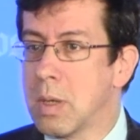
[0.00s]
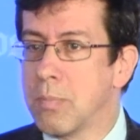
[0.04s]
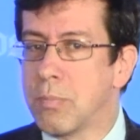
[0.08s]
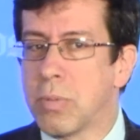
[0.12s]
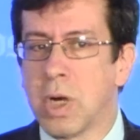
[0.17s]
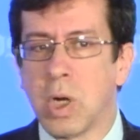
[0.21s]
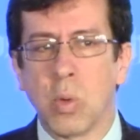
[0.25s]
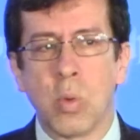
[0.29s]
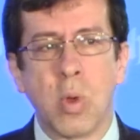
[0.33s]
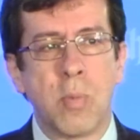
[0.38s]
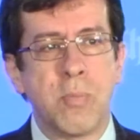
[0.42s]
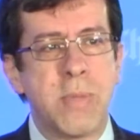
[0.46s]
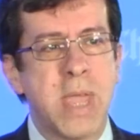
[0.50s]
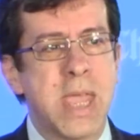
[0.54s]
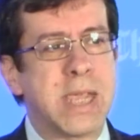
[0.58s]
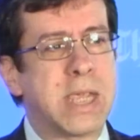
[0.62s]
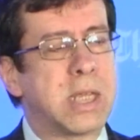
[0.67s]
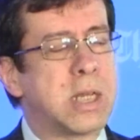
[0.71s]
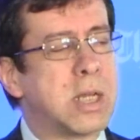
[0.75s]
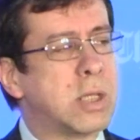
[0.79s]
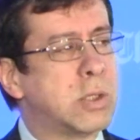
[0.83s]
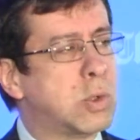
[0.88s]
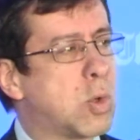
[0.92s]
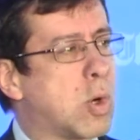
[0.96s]
but it will make
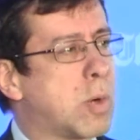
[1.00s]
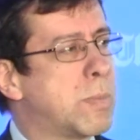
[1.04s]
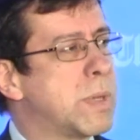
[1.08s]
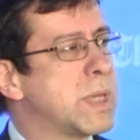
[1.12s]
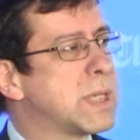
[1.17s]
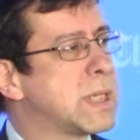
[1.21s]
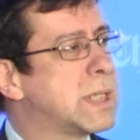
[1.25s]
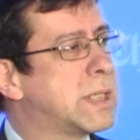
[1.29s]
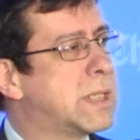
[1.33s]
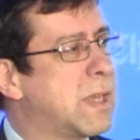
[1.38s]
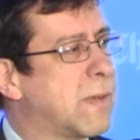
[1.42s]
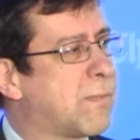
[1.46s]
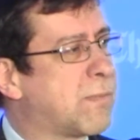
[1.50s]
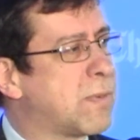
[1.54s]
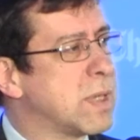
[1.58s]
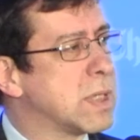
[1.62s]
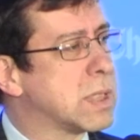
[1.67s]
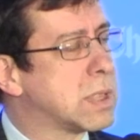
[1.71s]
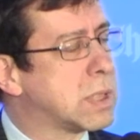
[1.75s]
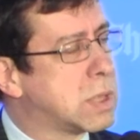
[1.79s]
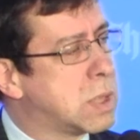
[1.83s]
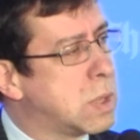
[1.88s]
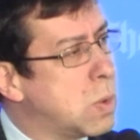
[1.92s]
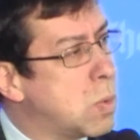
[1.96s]
an enormous
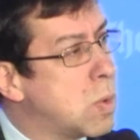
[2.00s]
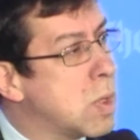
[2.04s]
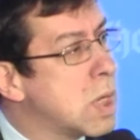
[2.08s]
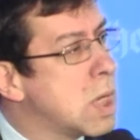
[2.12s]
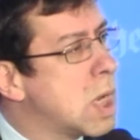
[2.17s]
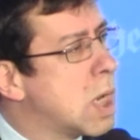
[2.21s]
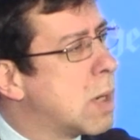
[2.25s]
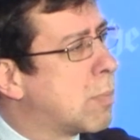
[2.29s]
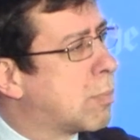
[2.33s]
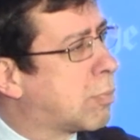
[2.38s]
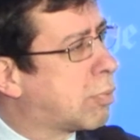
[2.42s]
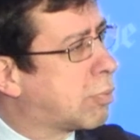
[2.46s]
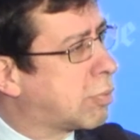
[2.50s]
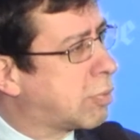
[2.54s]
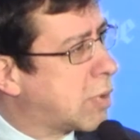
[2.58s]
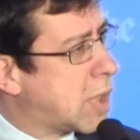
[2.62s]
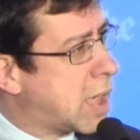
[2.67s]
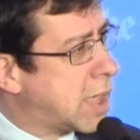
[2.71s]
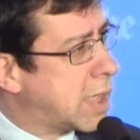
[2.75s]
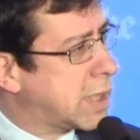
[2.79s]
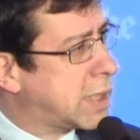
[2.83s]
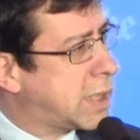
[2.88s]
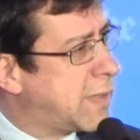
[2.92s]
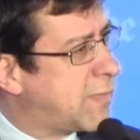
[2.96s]
difference to
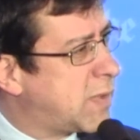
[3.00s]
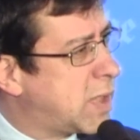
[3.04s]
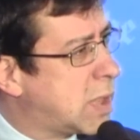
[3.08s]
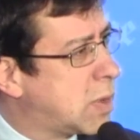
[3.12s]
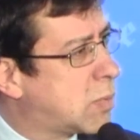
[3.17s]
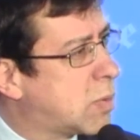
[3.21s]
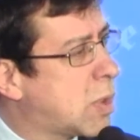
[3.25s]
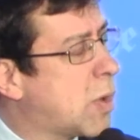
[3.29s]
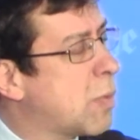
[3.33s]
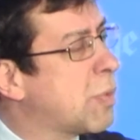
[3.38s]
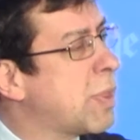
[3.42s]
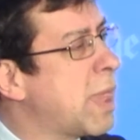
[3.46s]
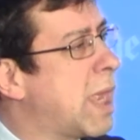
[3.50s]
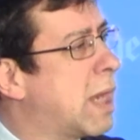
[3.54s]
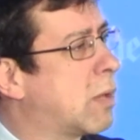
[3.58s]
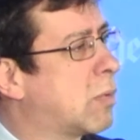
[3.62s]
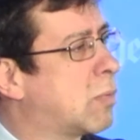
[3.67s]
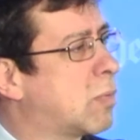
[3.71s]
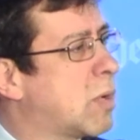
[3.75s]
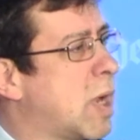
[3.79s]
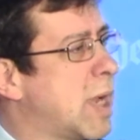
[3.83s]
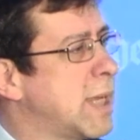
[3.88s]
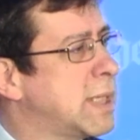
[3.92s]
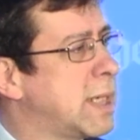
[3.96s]
productivity growth and
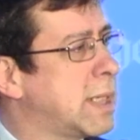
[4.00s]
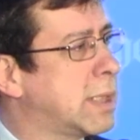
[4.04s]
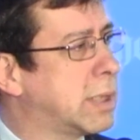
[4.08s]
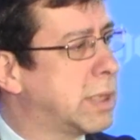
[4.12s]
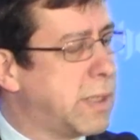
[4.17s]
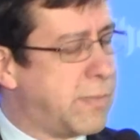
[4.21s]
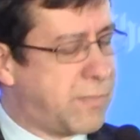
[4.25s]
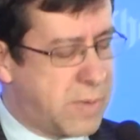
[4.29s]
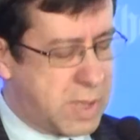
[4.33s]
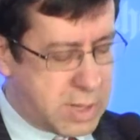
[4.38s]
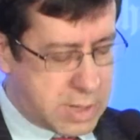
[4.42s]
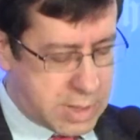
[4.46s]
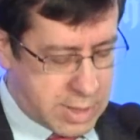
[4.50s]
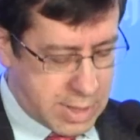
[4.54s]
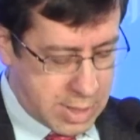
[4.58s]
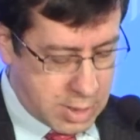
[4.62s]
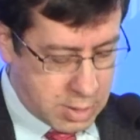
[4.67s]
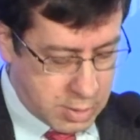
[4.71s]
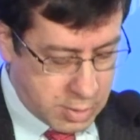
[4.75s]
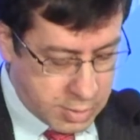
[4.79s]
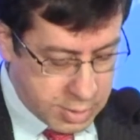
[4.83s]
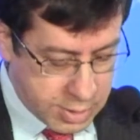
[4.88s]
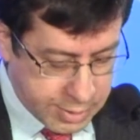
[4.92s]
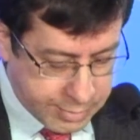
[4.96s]
rising living
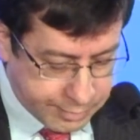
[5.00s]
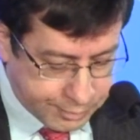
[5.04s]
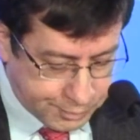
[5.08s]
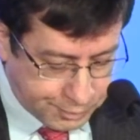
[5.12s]
standards.